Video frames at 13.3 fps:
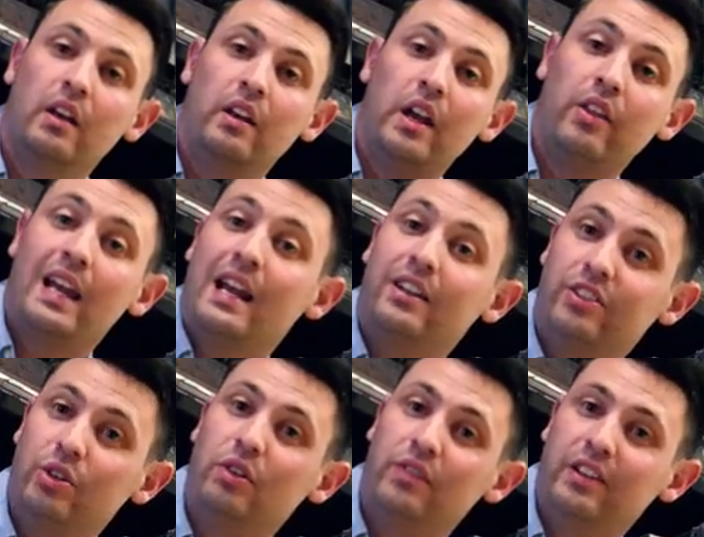Now they had
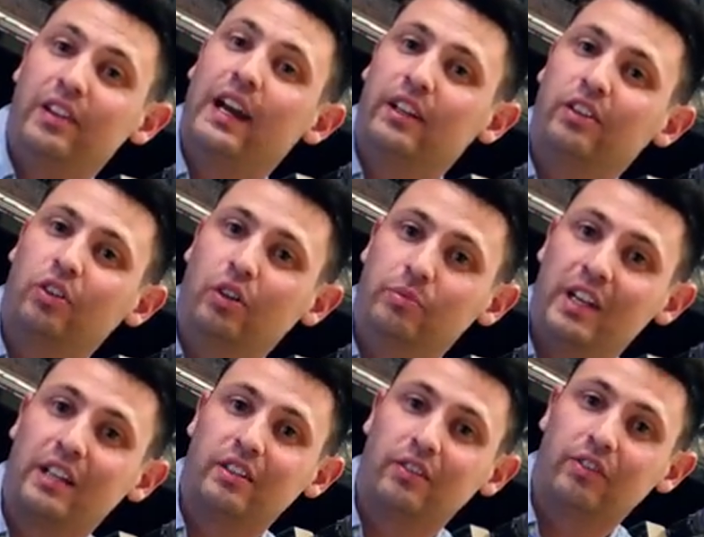two of the technical
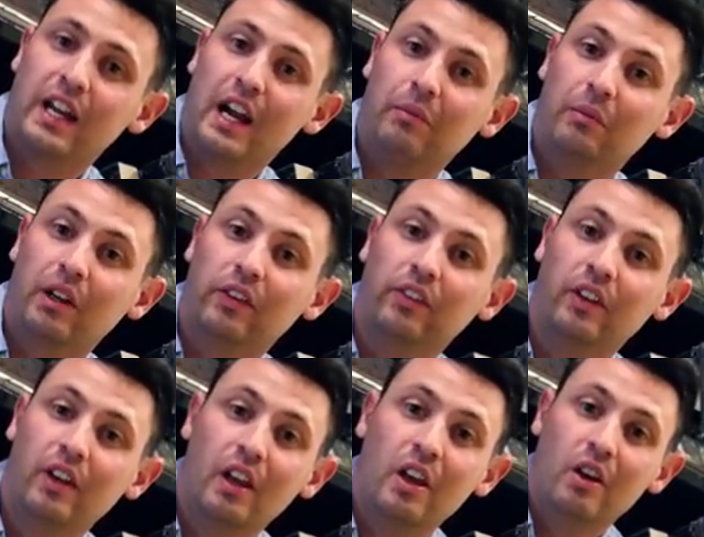objective
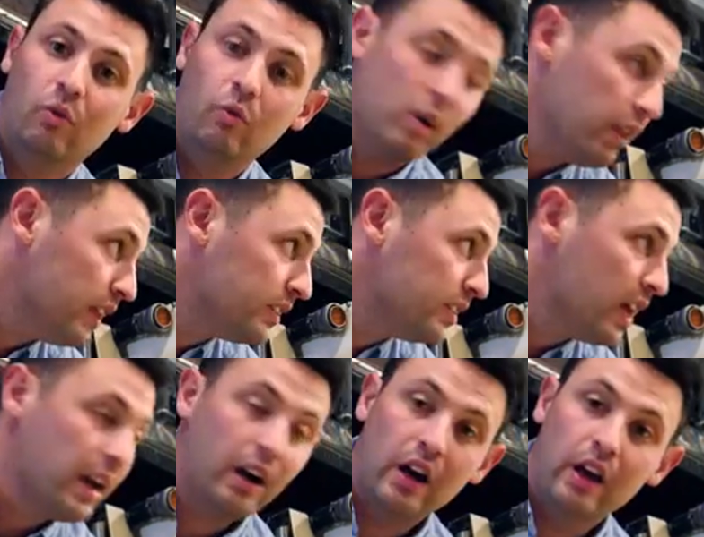cameras, one that sat